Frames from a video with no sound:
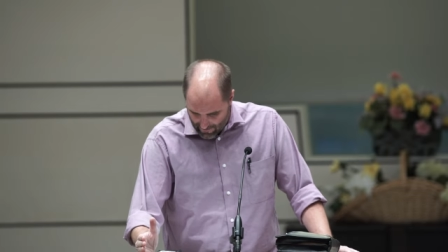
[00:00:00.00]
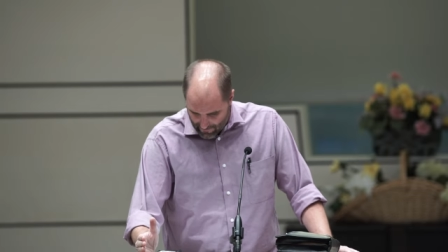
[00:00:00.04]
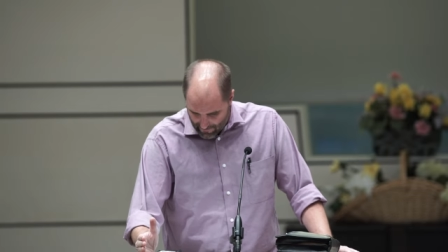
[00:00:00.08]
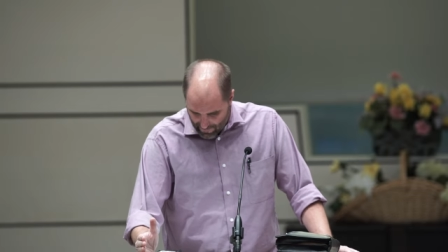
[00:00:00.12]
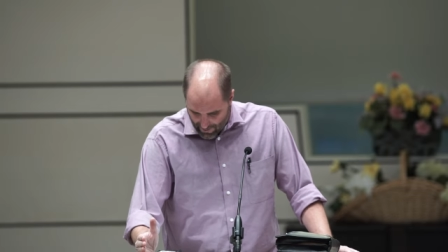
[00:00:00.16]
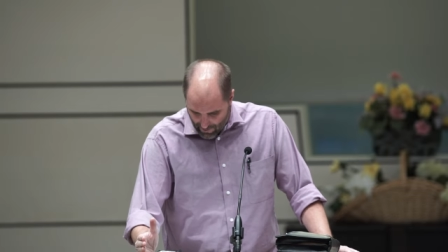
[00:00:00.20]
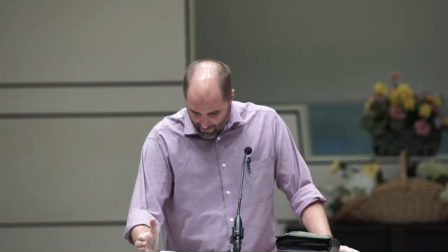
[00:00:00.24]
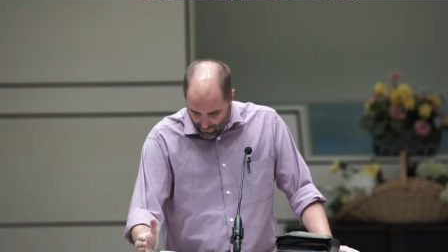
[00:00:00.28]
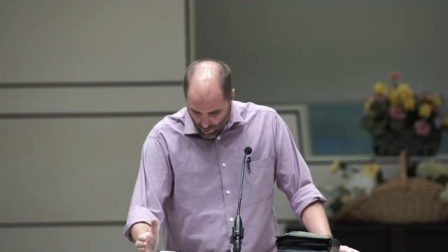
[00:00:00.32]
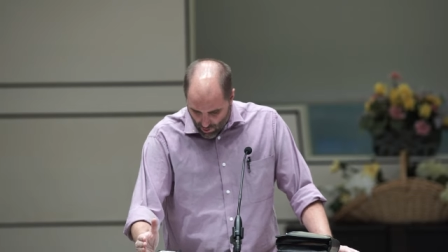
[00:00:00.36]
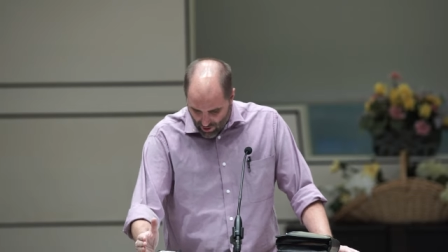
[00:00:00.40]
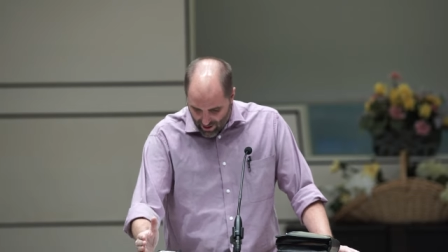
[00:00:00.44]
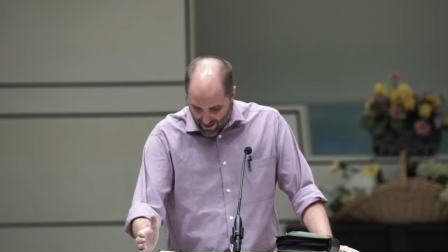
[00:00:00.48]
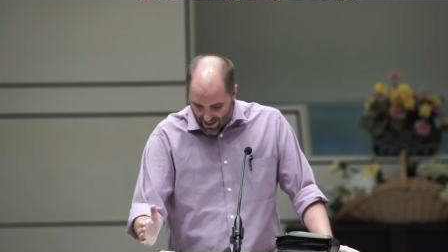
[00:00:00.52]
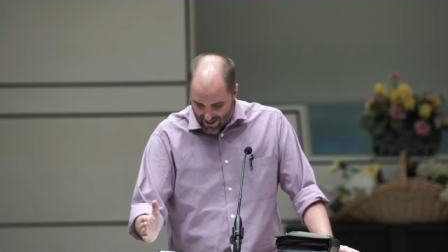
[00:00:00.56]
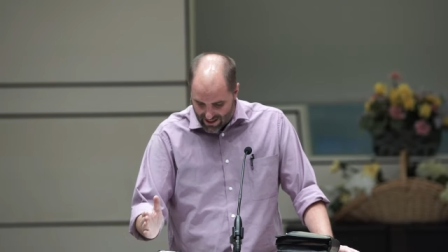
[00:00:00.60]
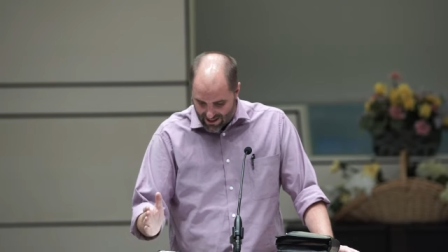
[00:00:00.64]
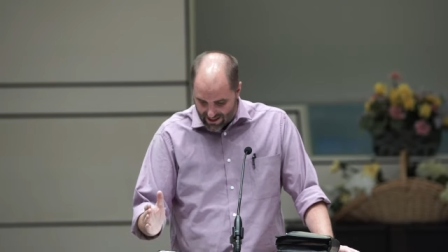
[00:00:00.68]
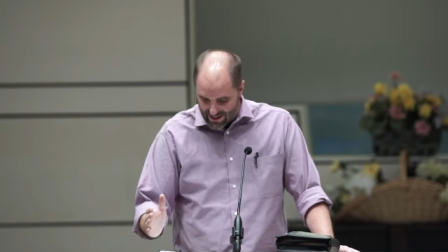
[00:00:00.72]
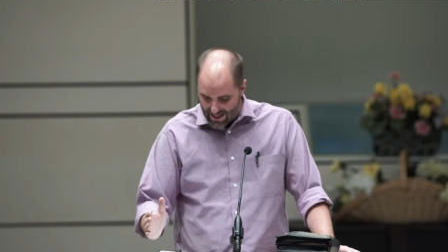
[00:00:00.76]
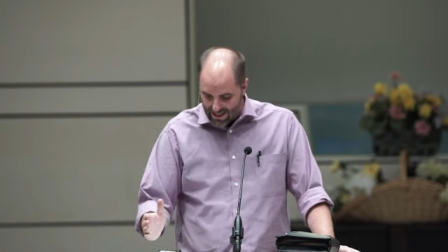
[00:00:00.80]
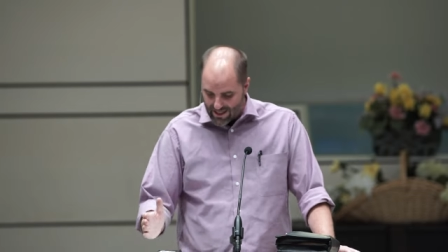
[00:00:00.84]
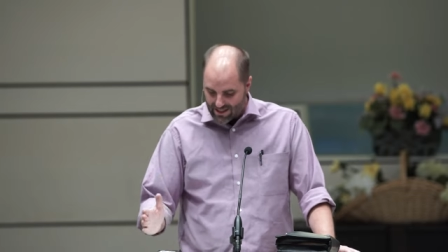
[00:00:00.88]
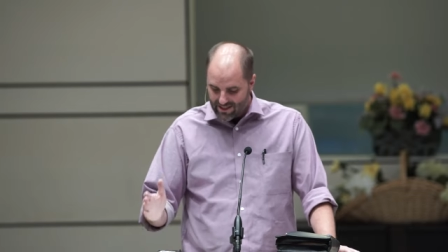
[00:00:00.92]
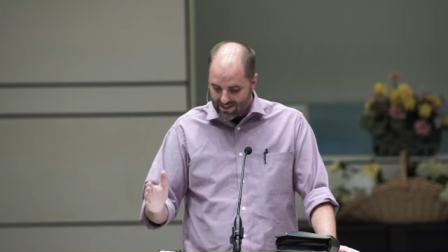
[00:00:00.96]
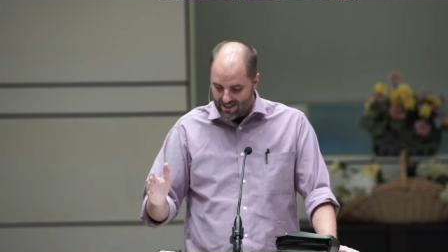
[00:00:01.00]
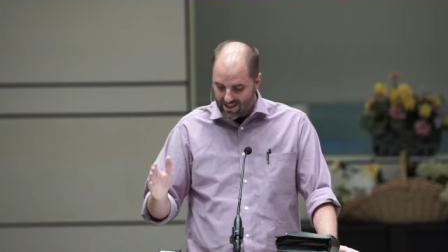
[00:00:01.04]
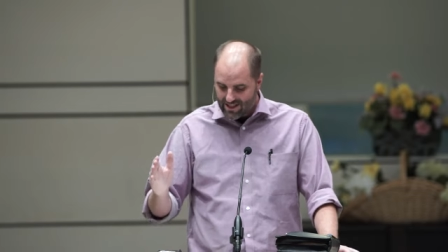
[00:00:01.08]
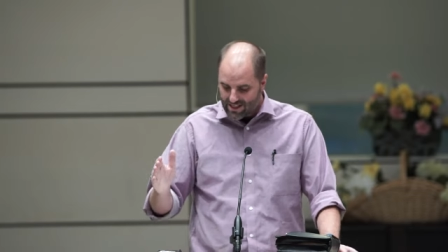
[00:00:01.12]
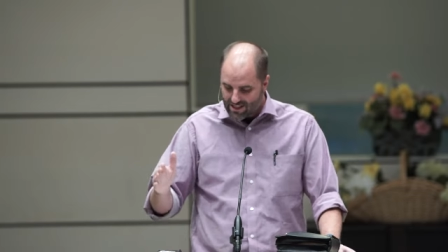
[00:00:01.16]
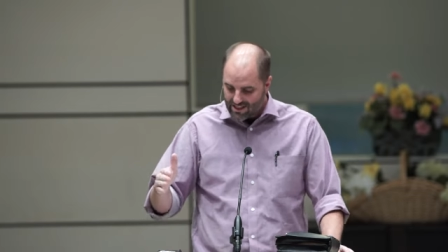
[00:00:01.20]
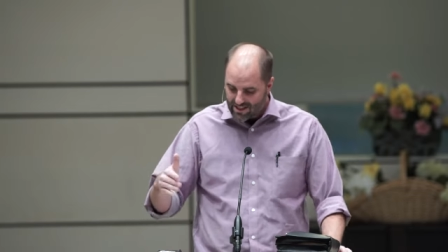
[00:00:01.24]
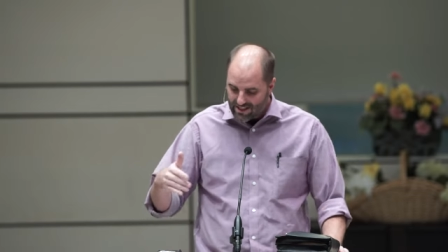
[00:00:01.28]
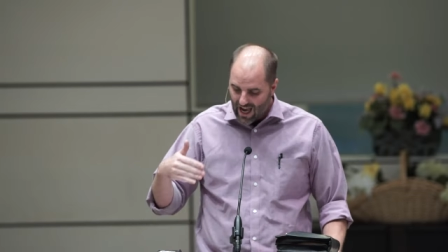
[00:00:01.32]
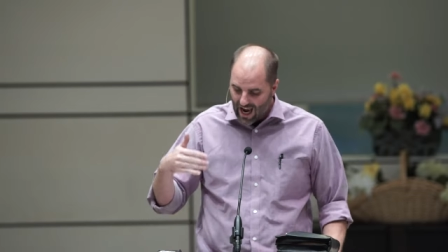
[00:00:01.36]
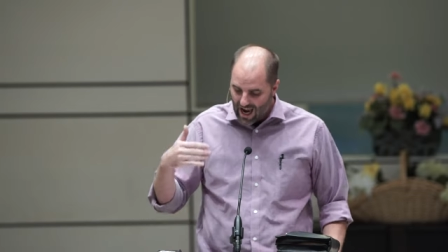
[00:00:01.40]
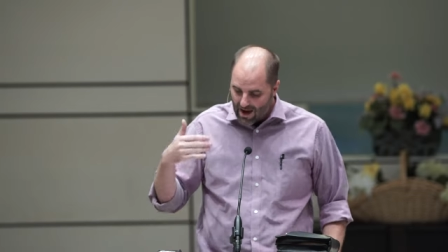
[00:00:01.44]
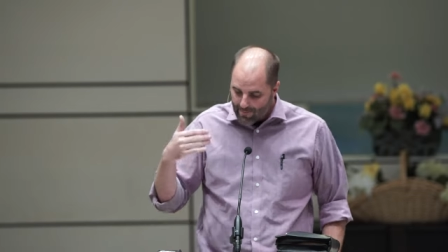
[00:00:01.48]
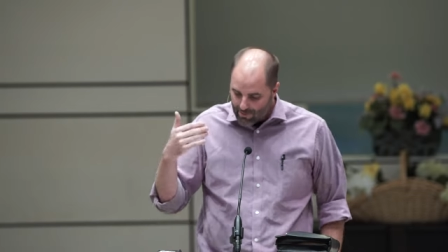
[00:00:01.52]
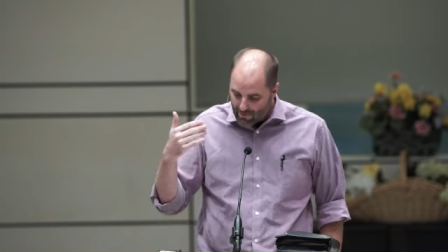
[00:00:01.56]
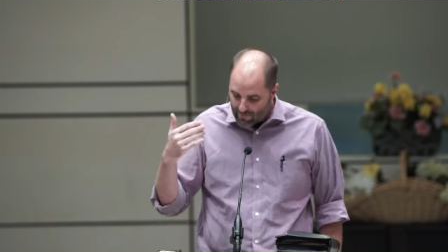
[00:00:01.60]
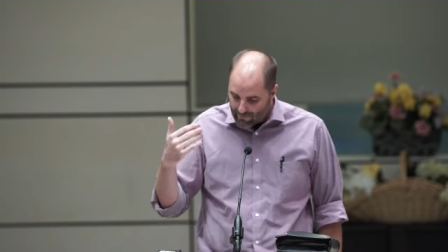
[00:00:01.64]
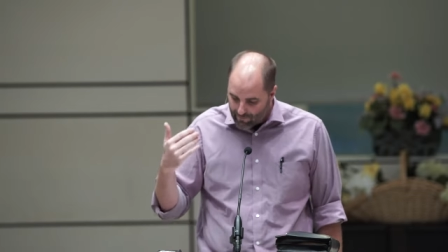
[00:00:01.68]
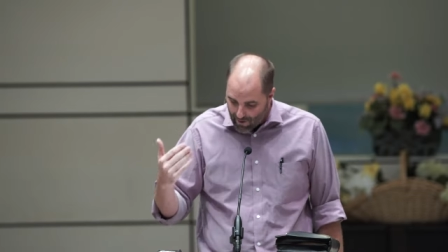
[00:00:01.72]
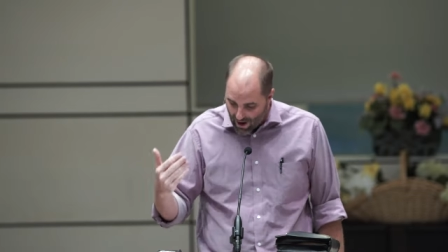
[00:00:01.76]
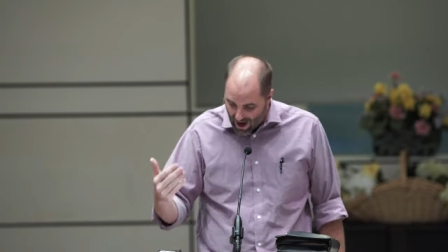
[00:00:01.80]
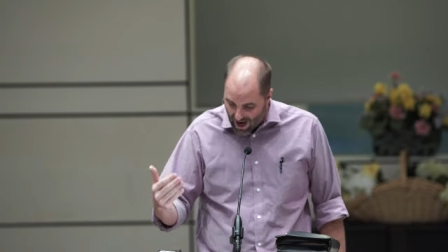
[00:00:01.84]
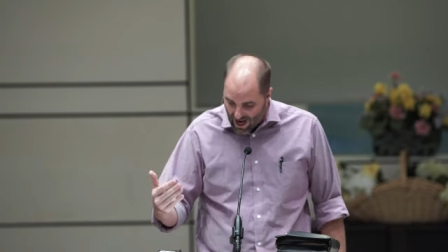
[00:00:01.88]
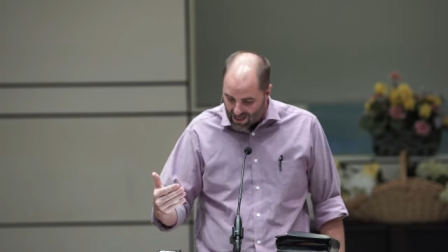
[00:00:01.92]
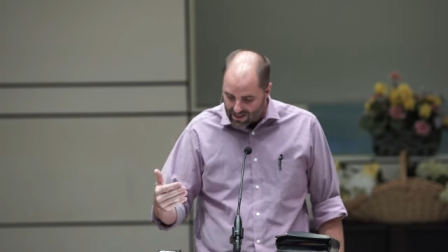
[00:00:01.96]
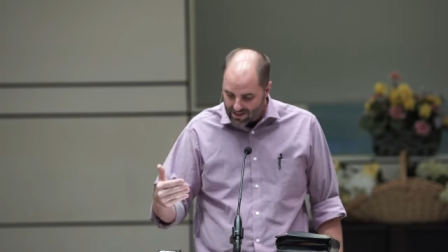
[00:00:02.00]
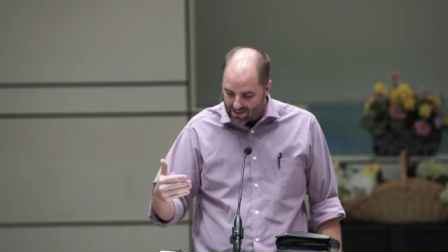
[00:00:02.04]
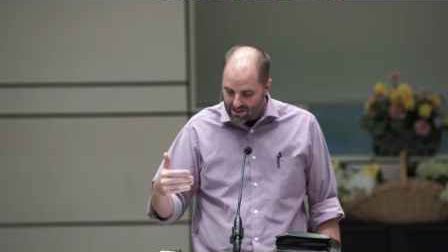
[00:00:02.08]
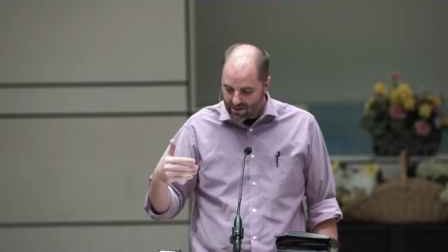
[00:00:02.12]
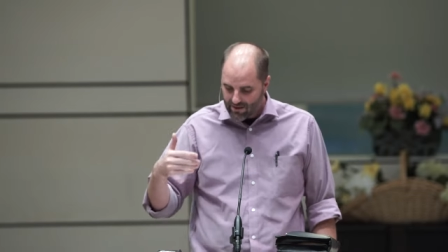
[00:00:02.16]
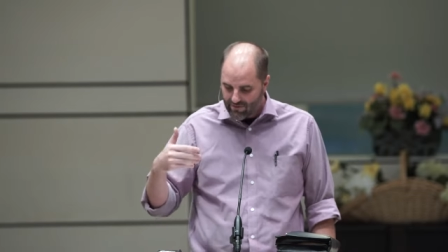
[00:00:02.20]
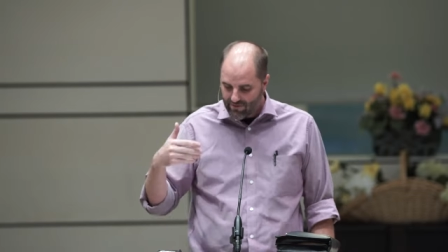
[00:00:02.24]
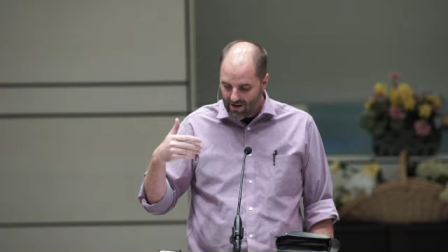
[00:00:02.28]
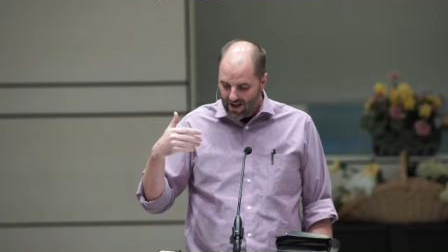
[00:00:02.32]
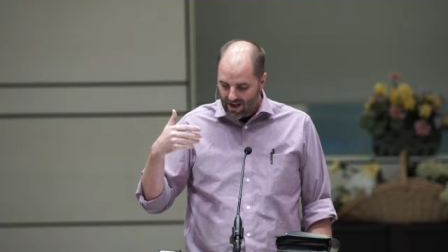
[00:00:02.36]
The point is this this type of positive,